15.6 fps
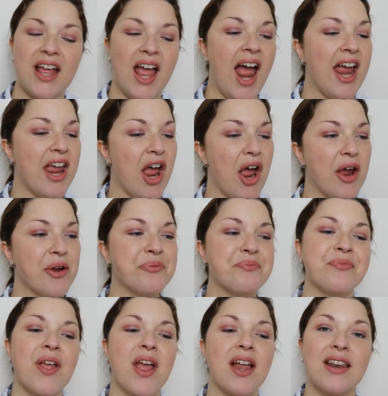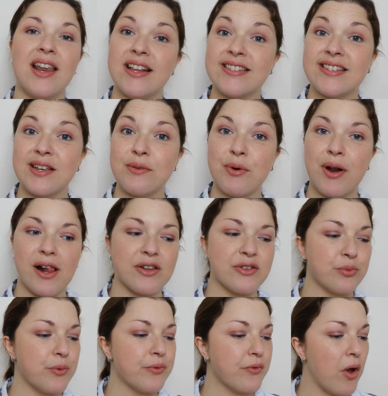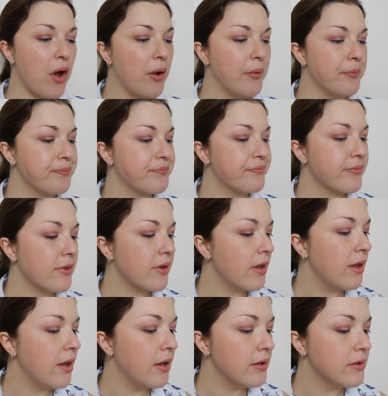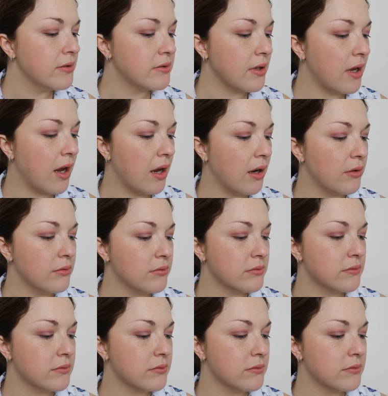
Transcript: hey-ho, let's see what else we've got. So,